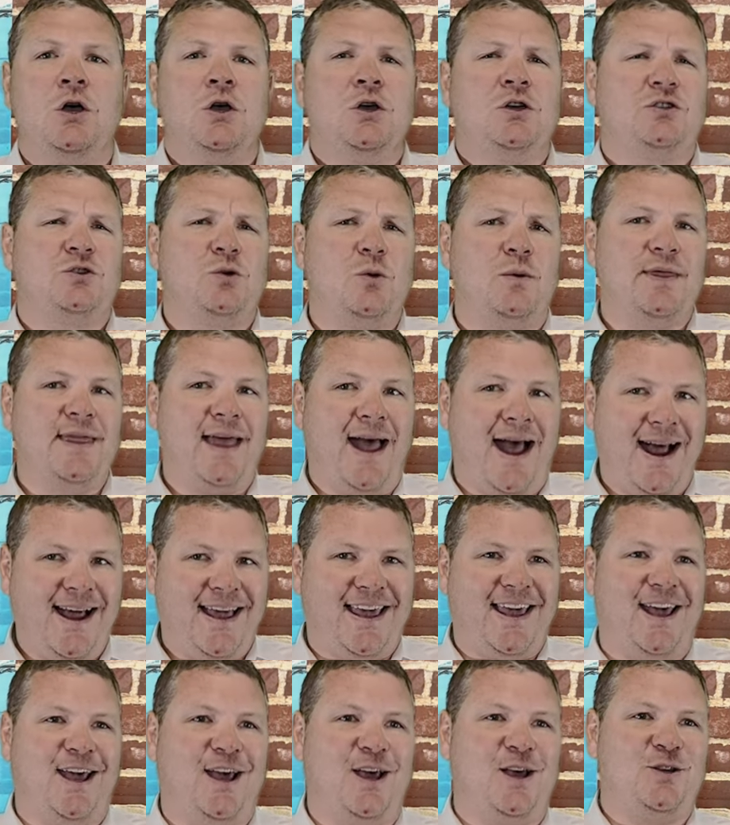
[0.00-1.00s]
So in that
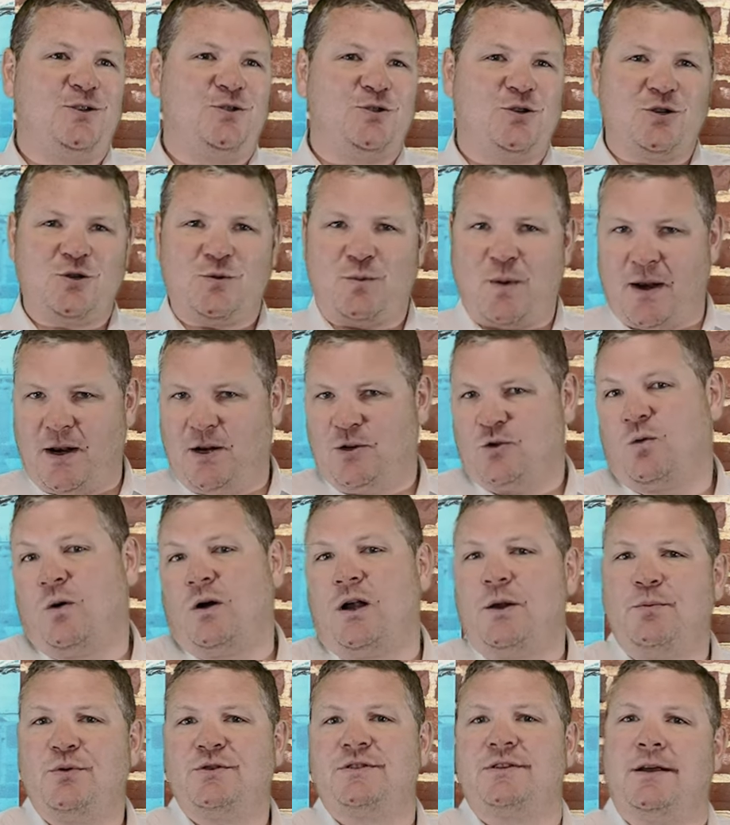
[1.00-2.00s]
case, you're spending
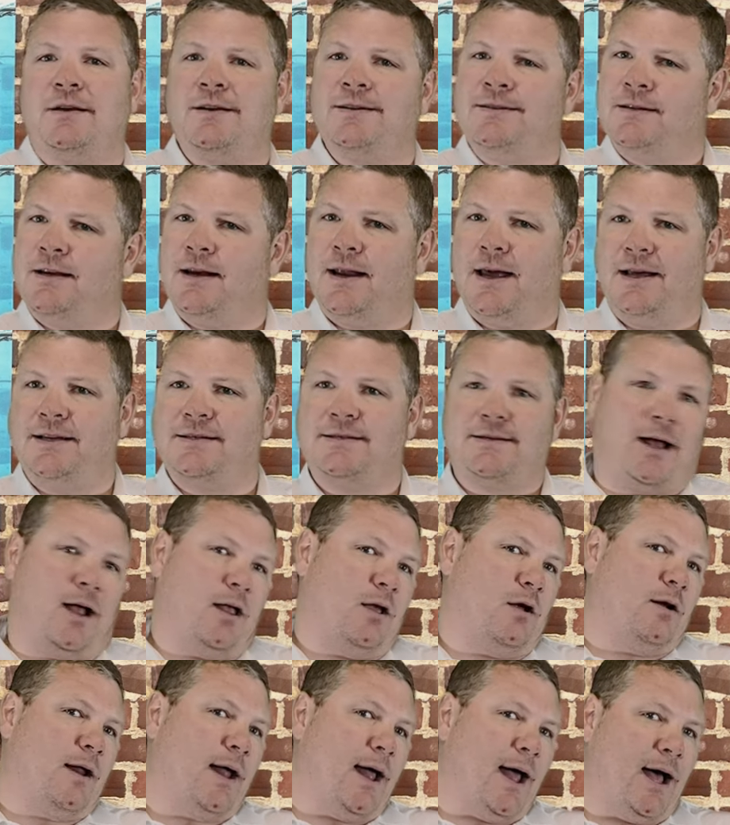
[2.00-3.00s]
20% of today's
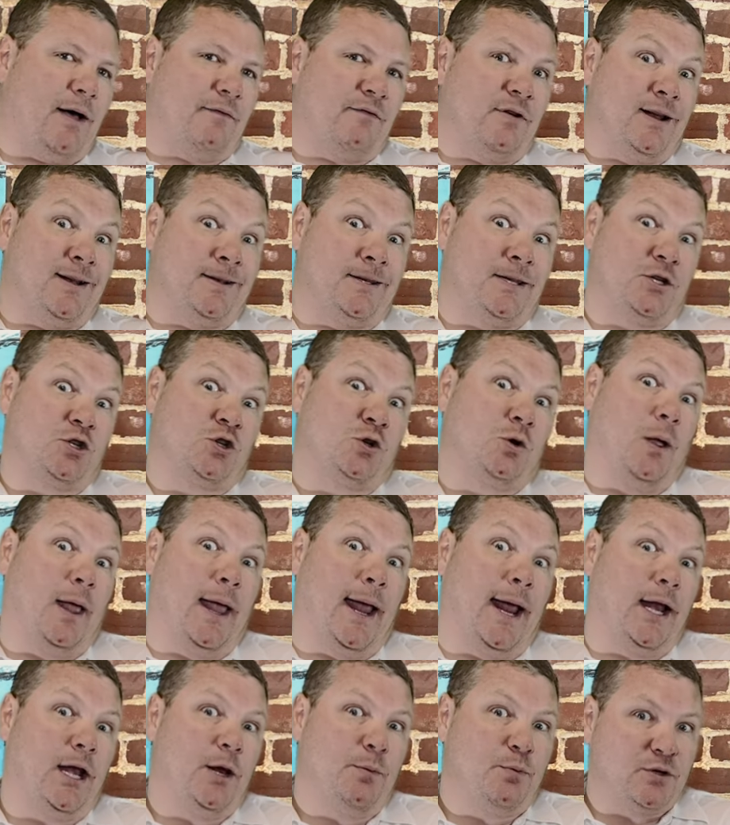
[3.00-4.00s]
dollar to have an additional
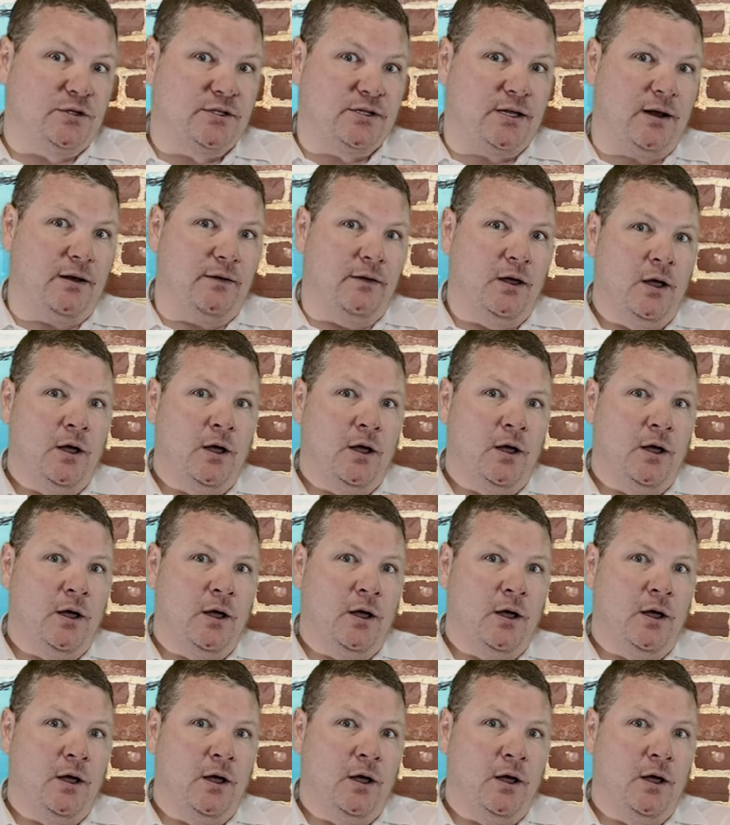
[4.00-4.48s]
80%